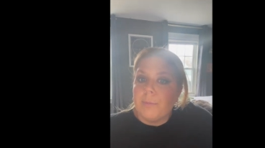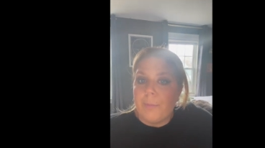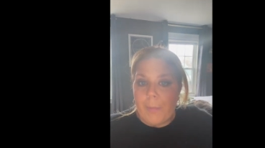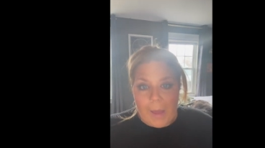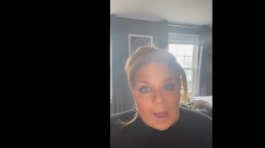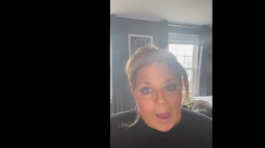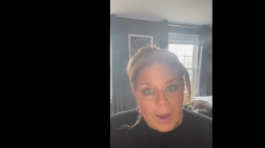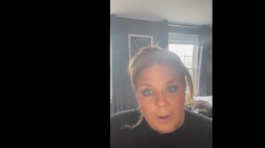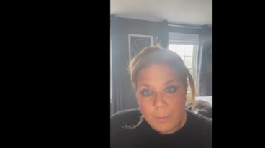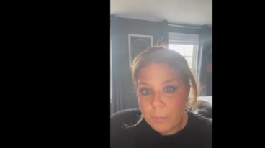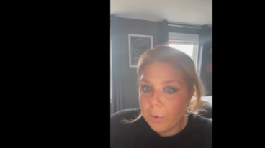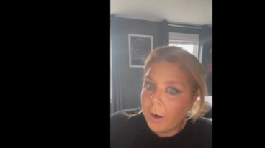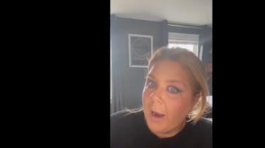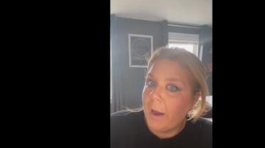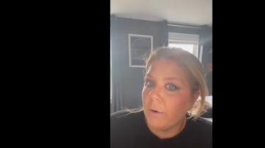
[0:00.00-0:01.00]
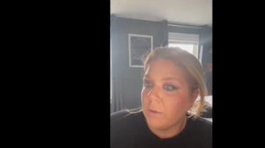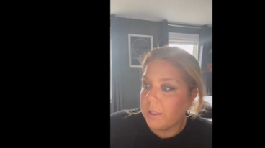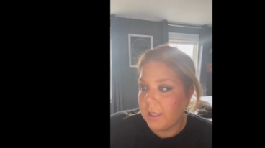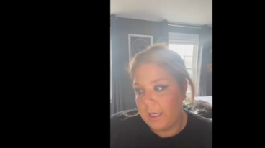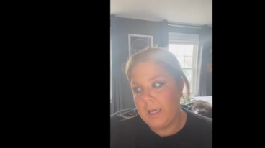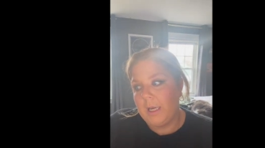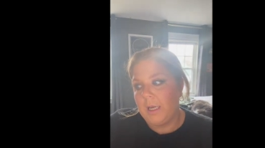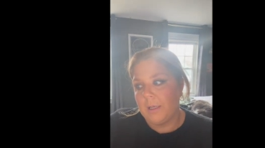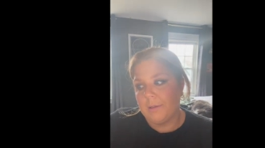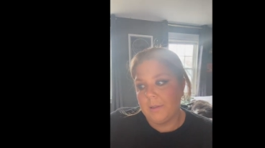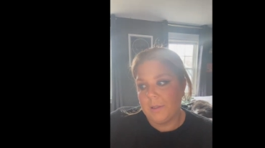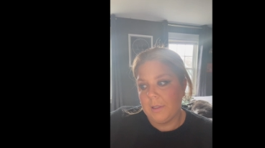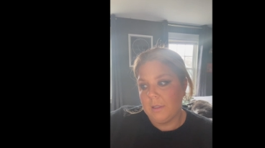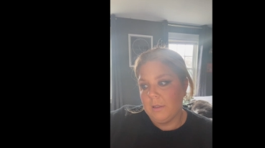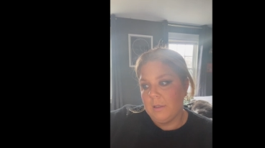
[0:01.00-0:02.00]
bad brow
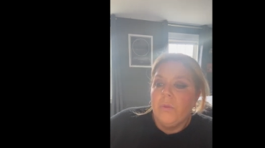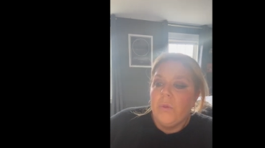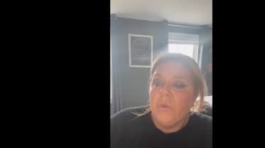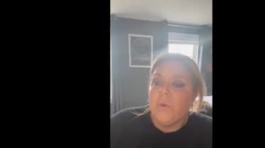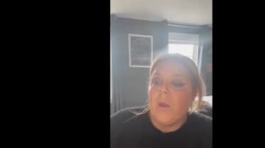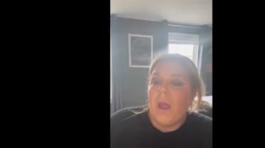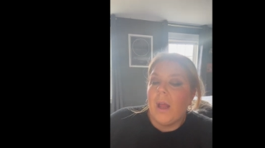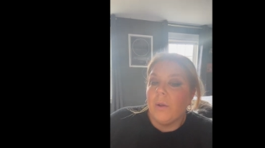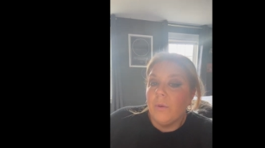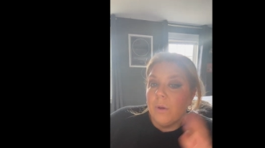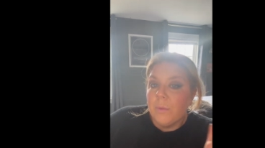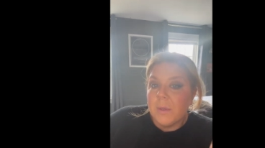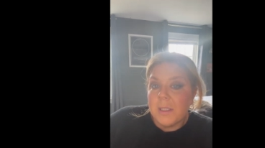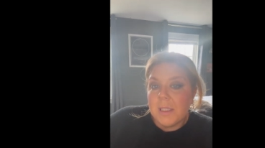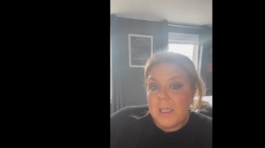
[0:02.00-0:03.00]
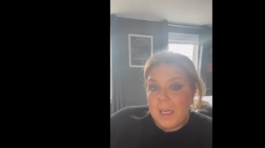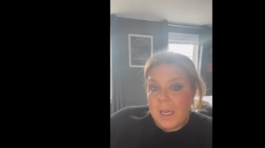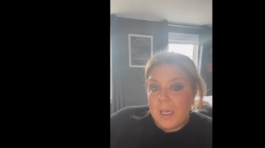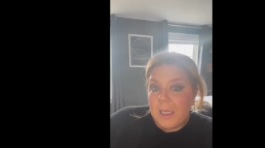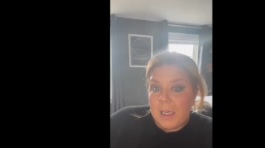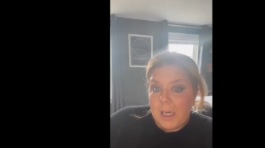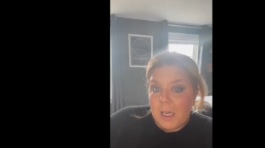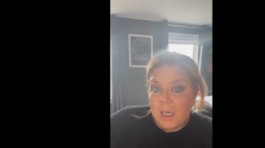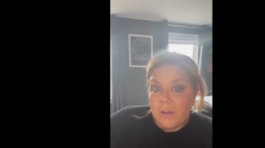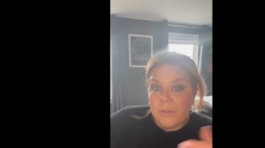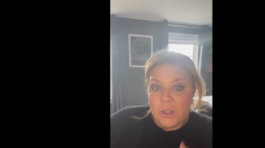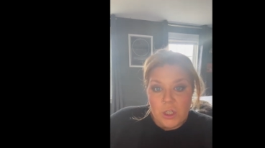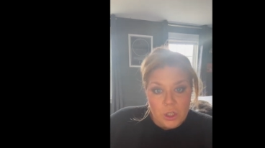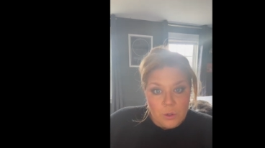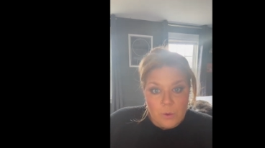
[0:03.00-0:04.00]
days. So Henry was in need of a
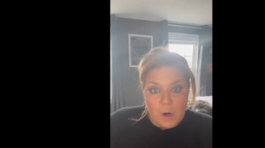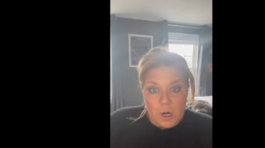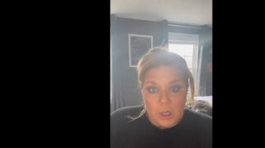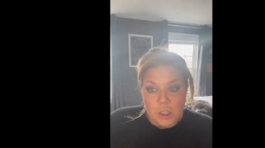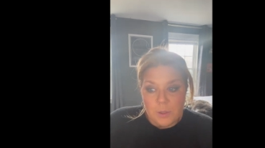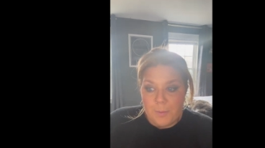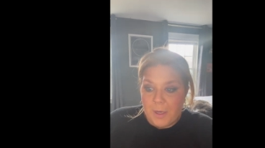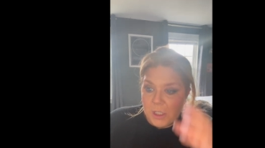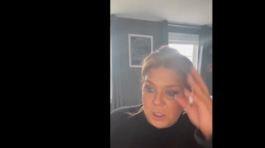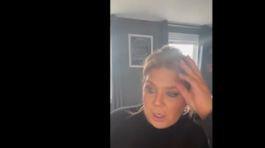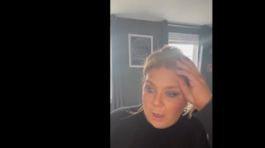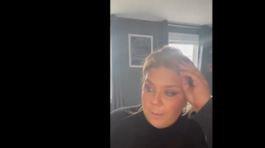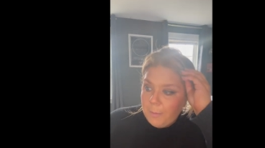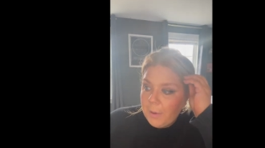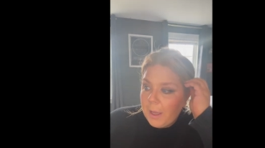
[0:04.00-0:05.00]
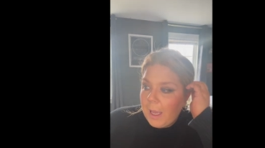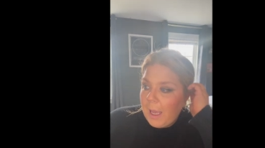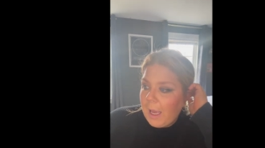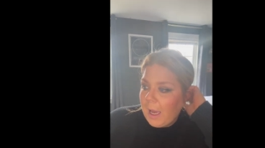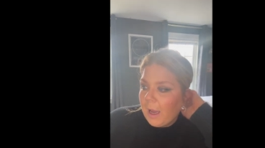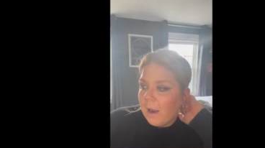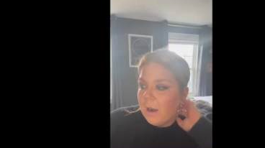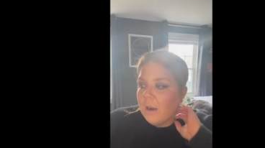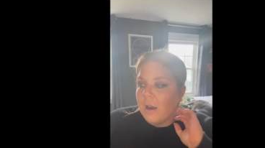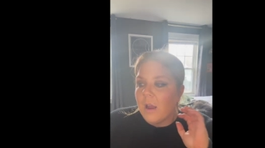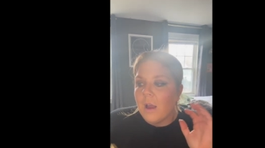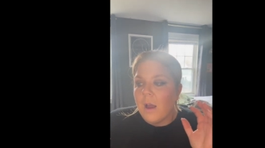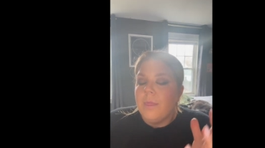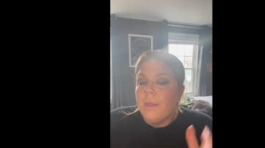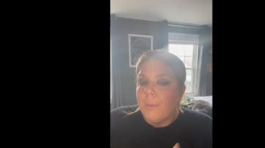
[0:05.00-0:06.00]
new archbishop, and
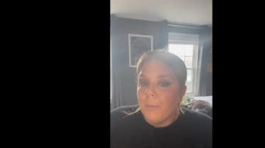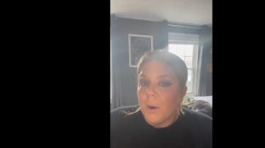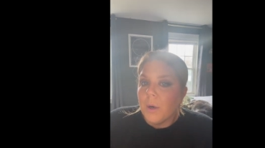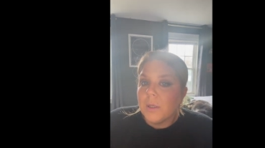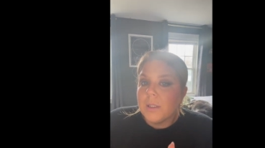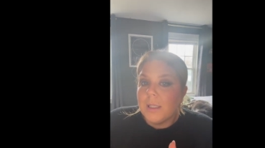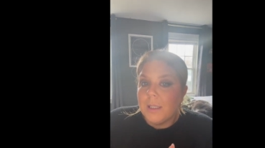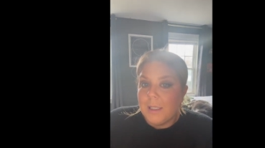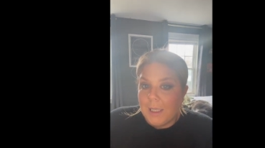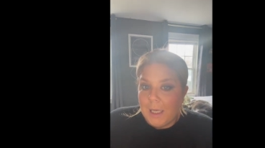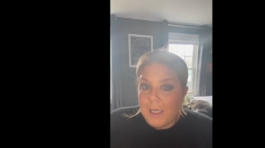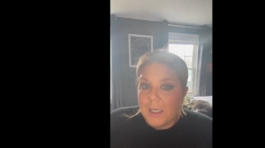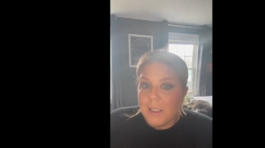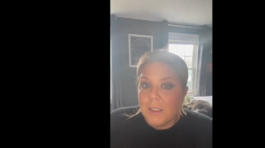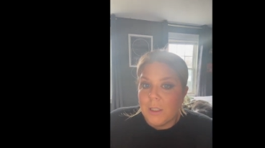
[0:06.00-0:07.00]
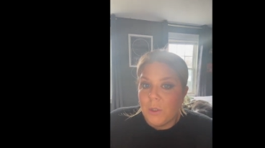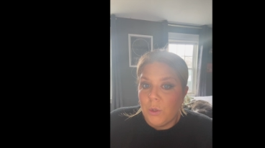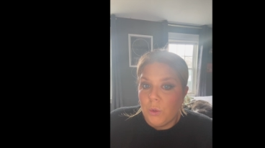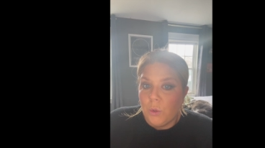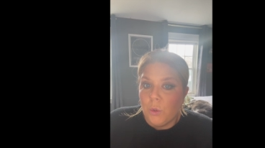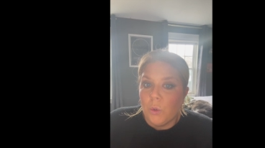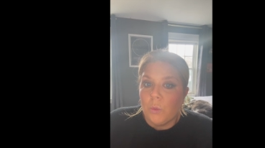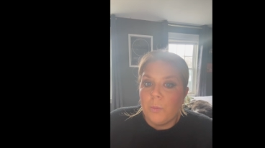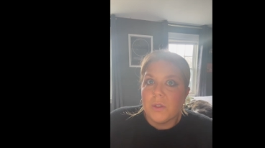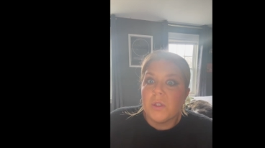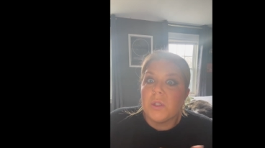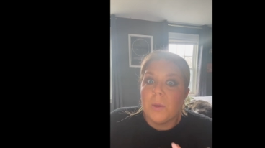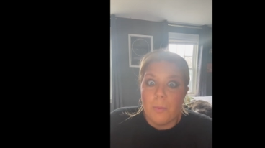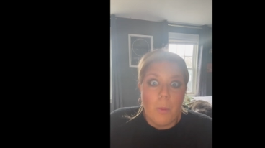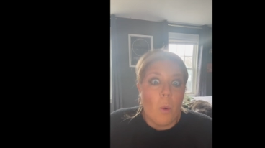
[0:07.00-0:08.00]
the person needed to
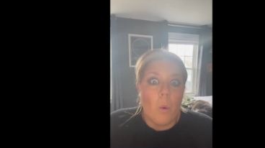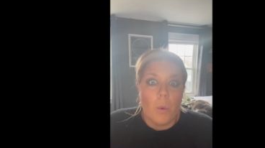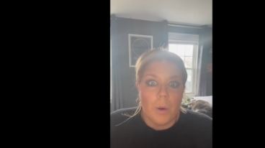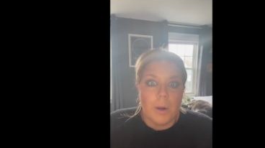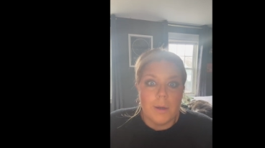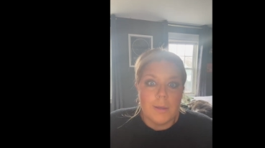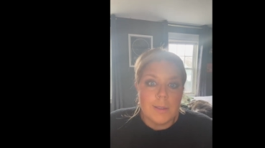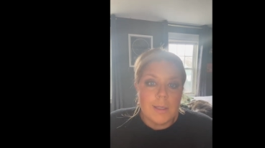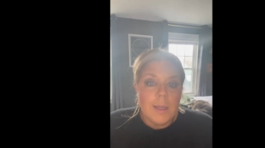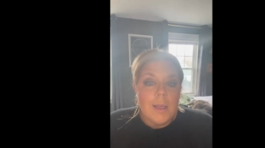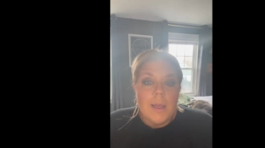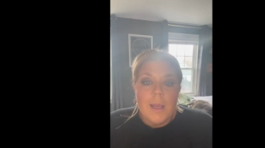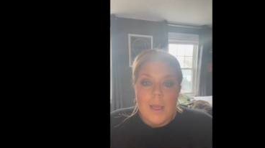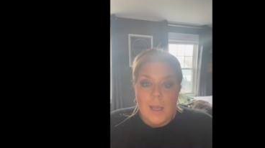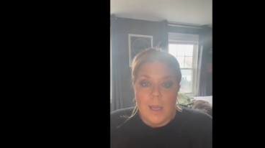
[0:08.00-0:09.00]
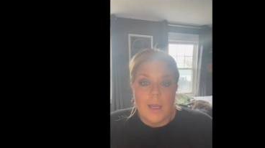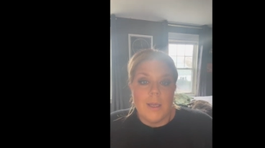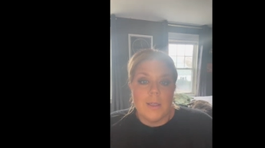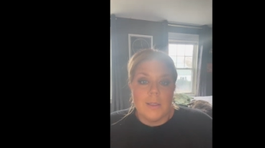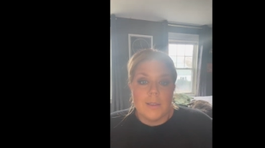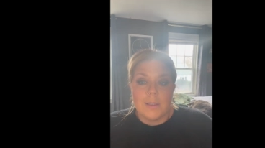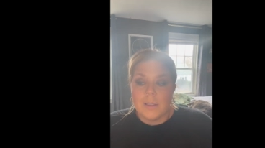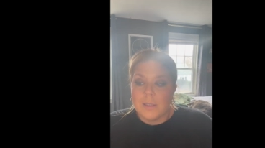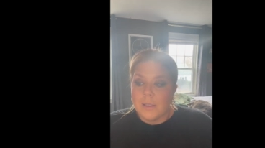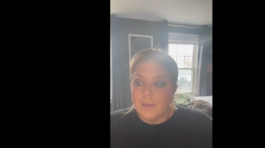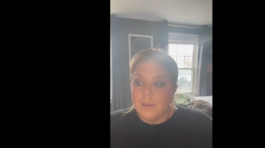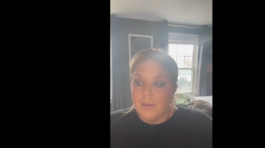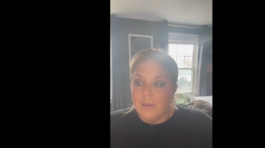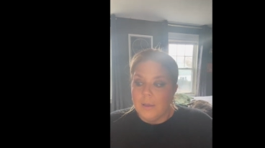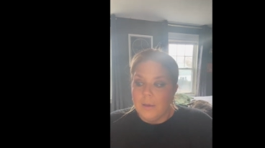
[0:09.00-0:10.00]
support his
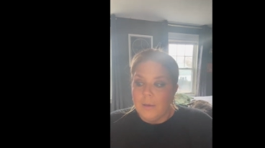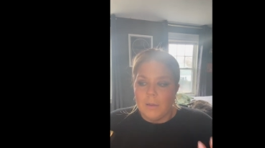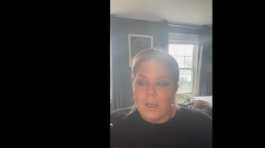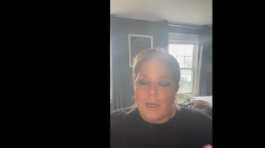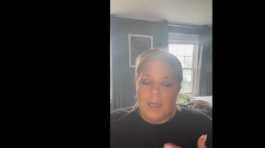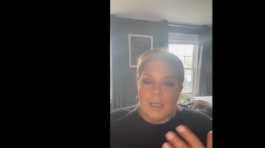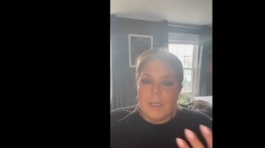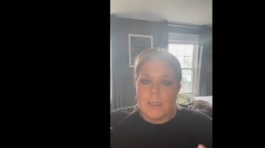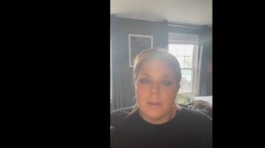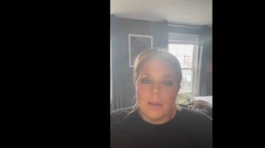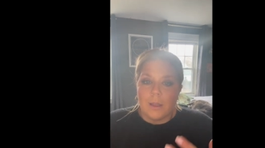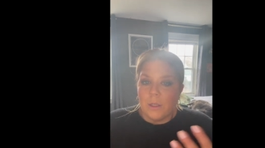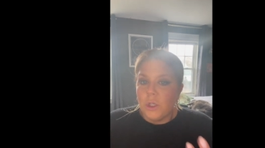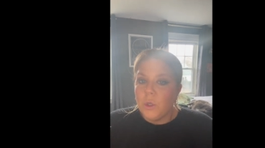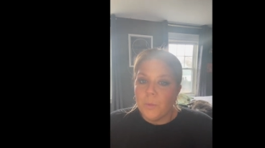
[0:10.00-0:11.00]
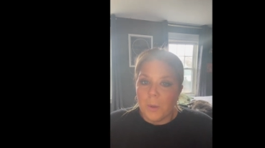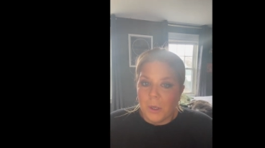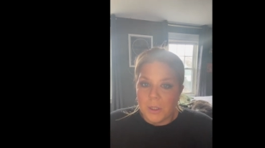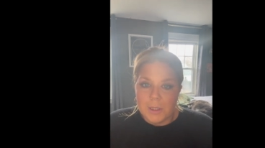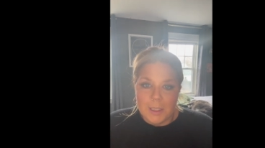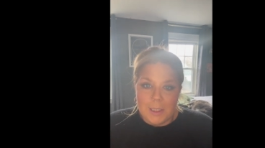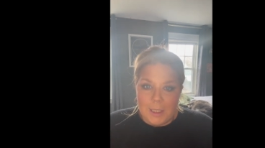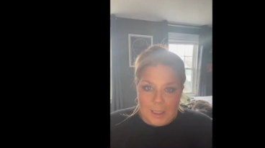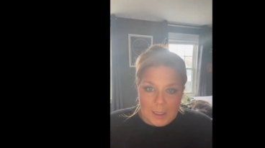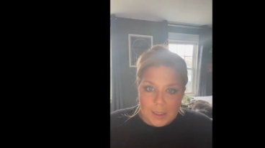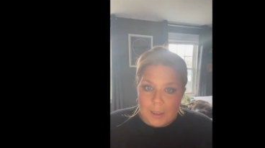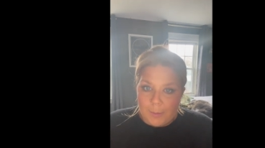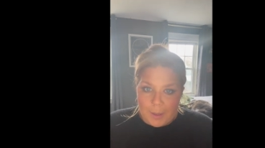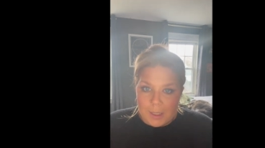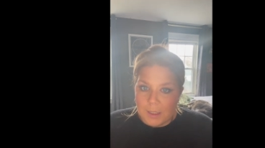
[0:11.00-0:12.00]
he need the new person needed
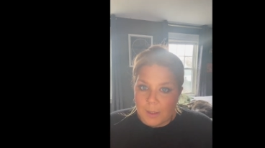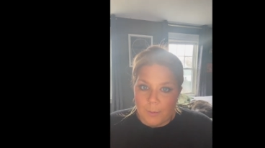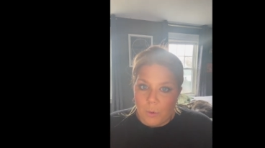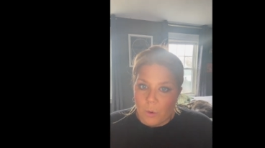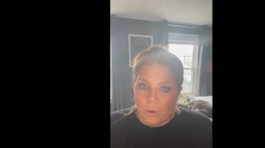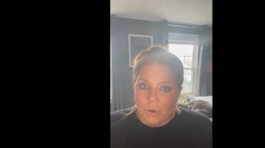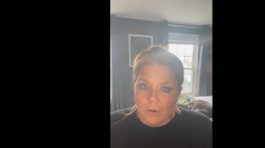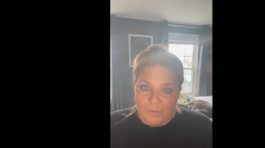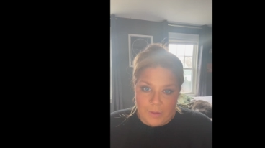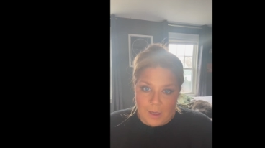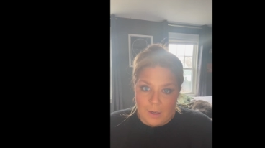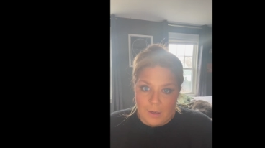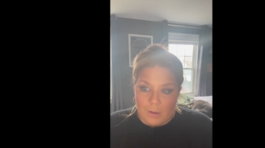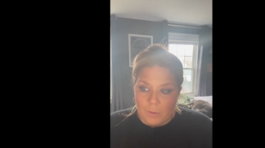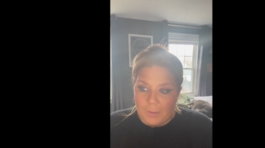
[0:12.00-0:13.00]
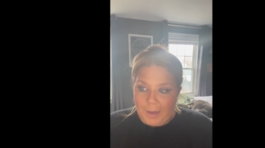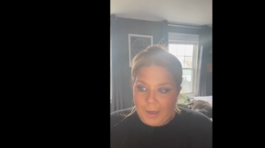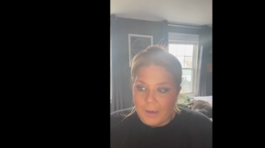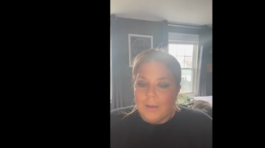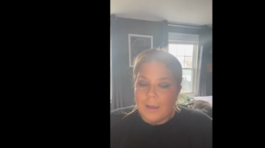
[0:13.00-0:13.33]
to be a supporter of the annulment.